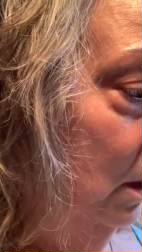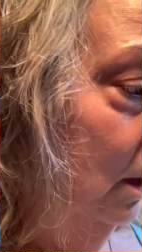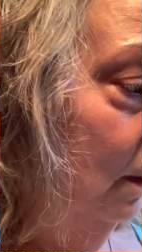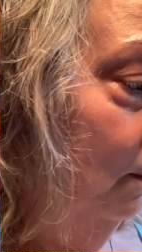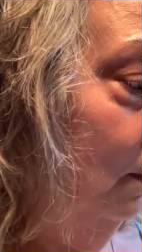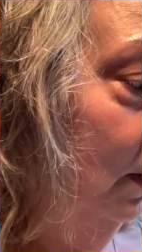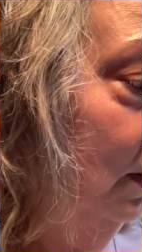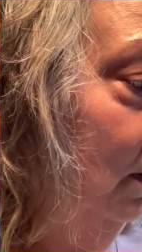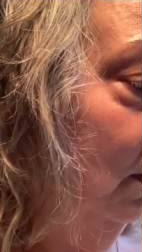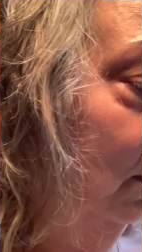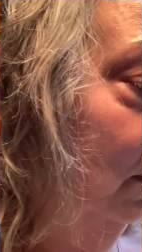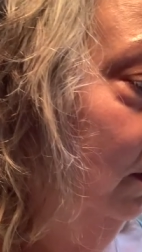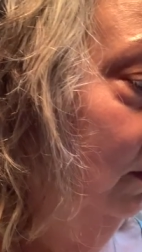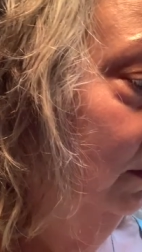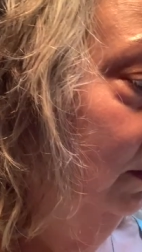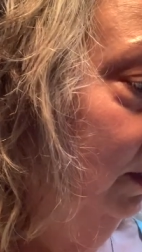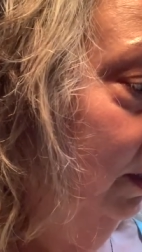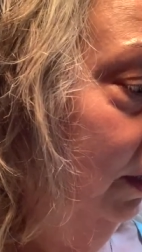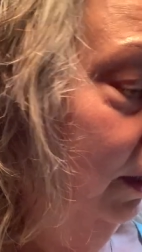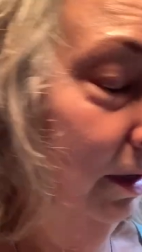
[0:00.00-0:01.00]
my
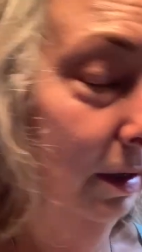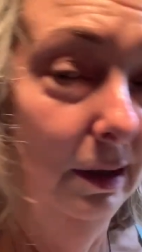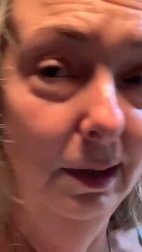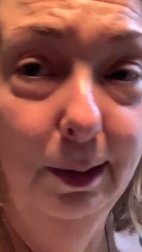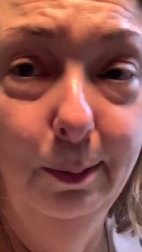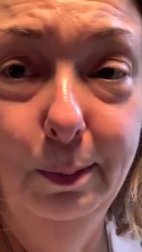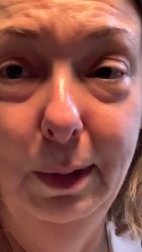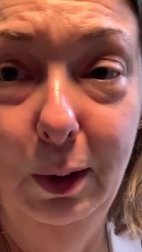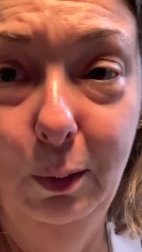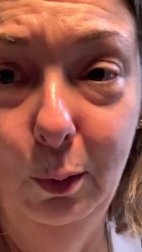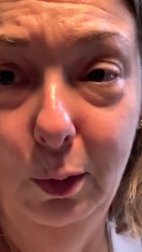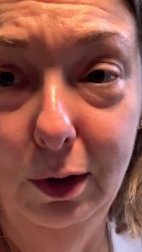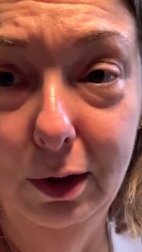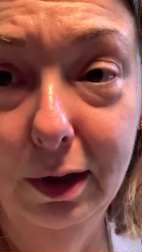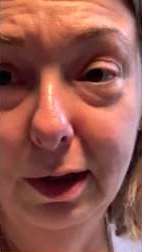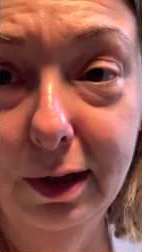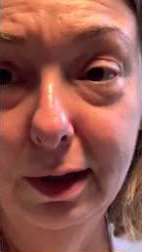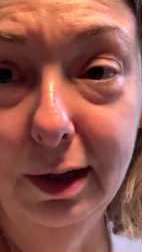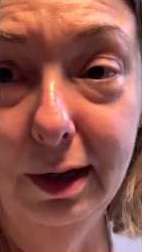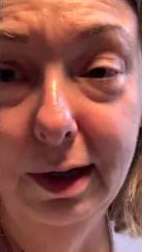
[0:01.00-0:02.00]
art and my
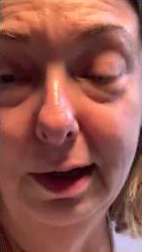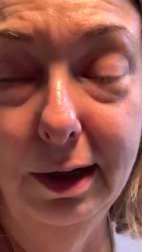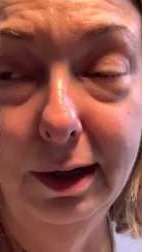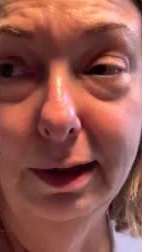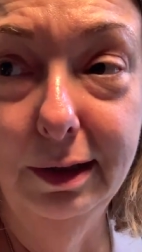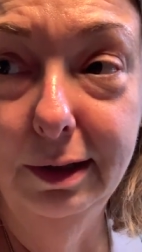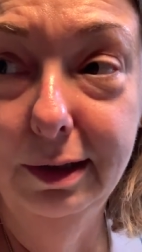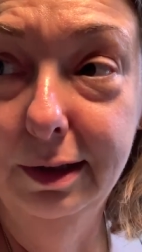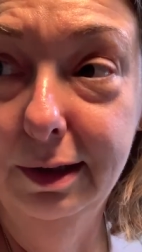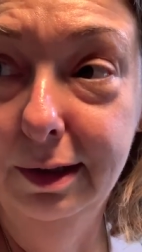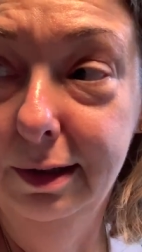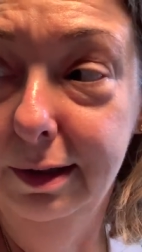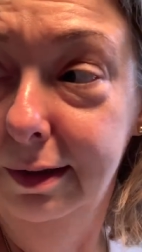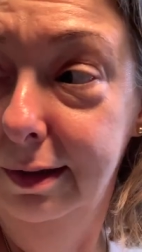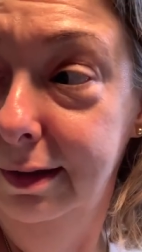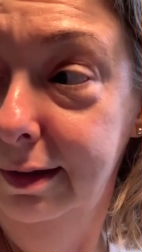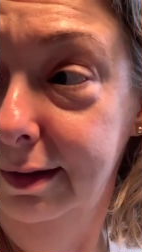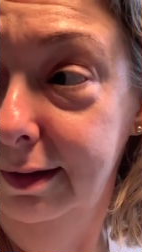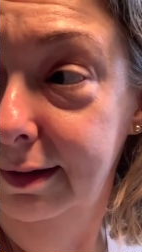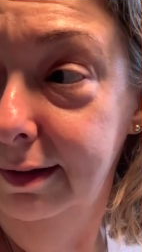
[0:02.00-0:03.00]
work, and
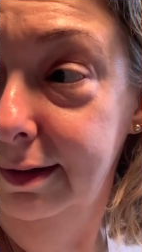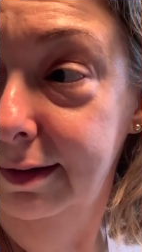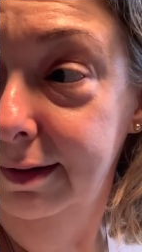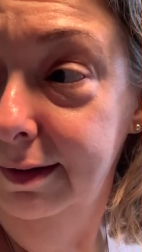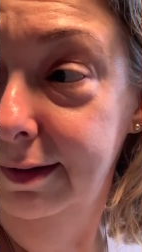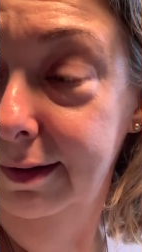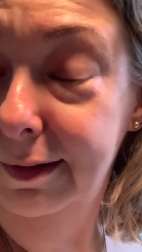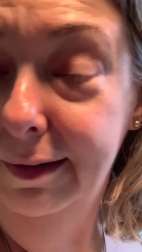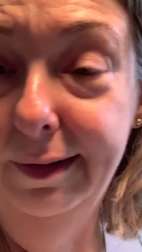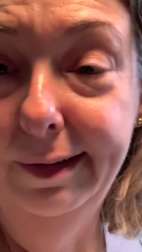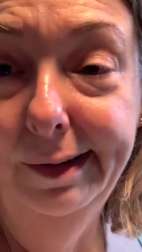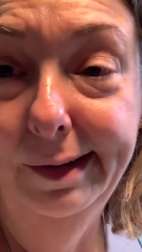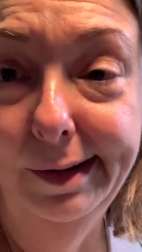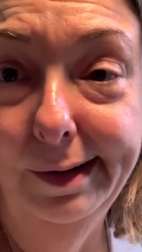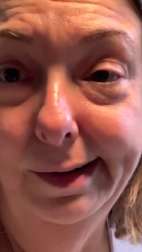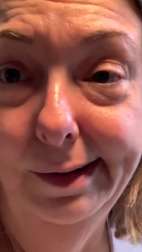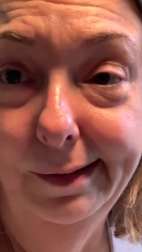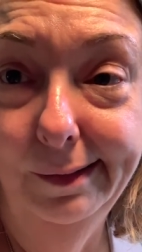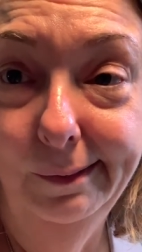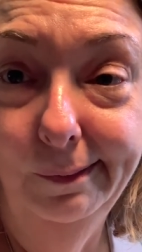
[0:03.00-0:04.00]
yeah,
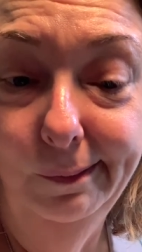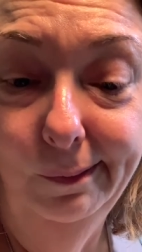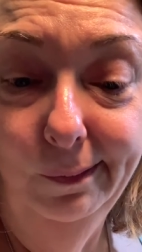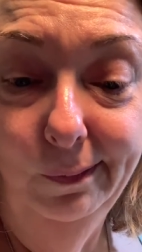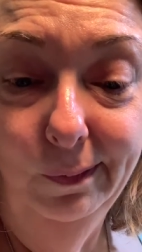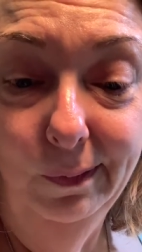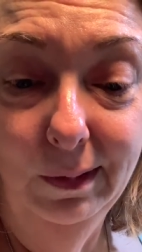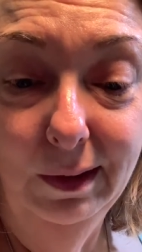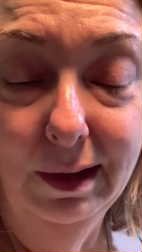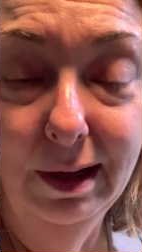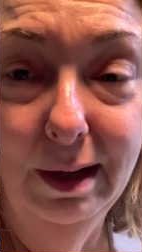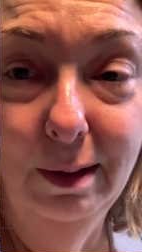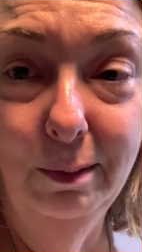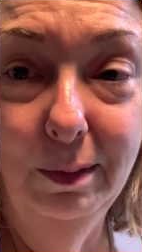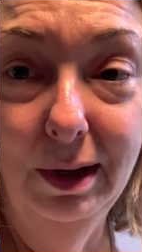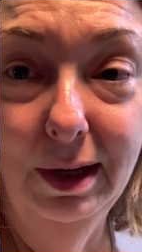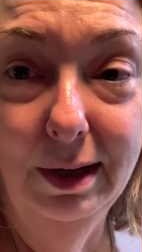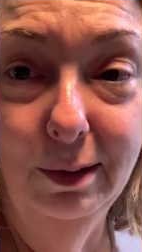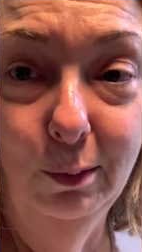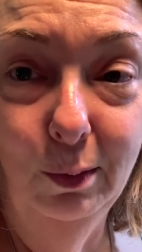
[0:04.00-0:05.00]
I'm
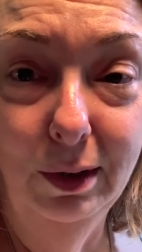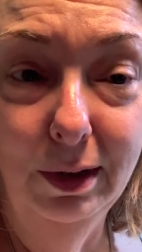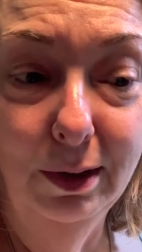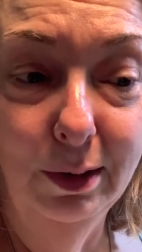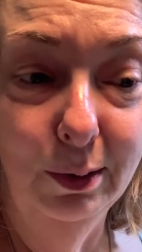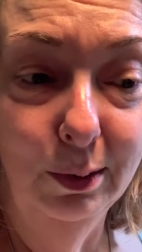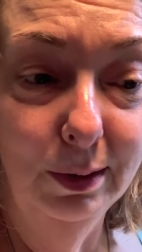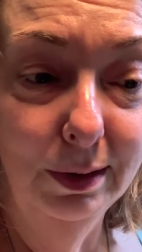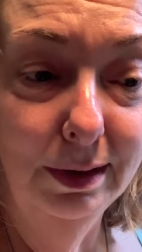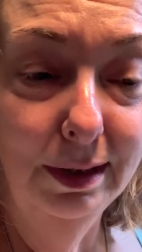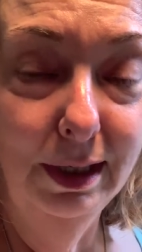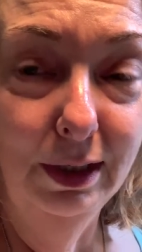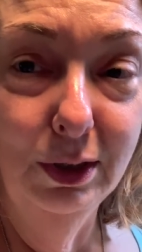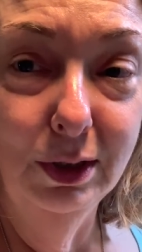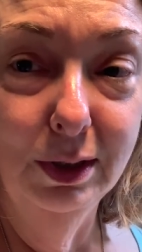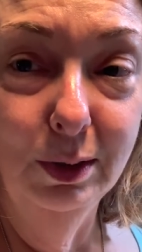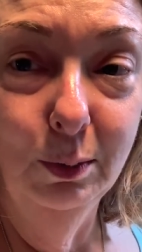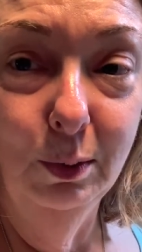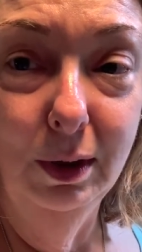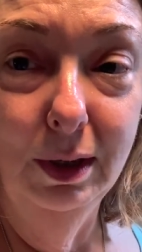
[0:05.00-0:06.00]
at one of those
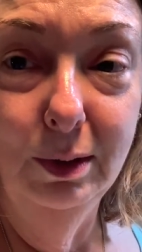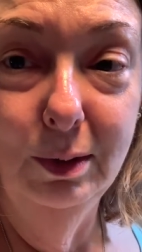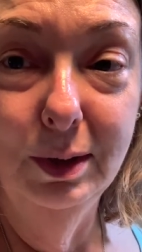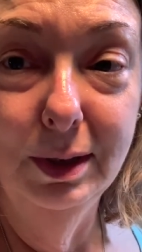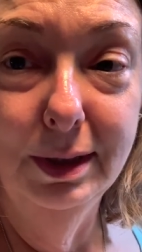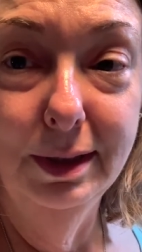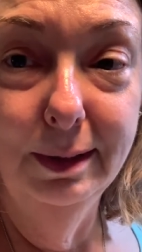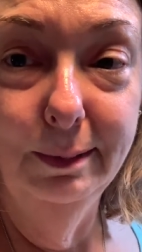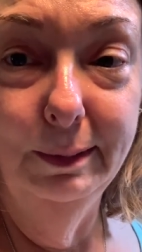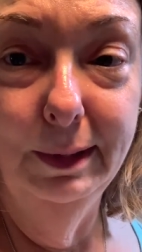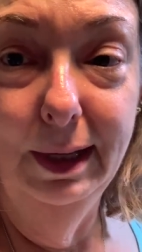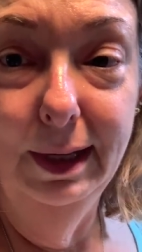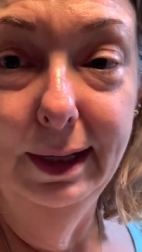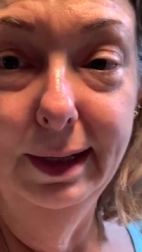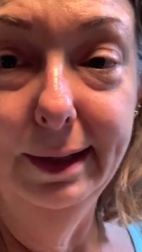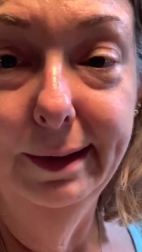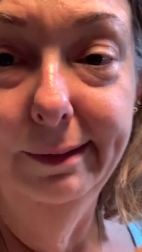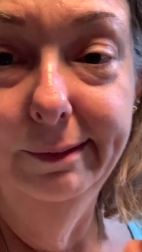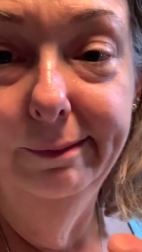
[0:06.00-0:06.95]
stages where I just am like,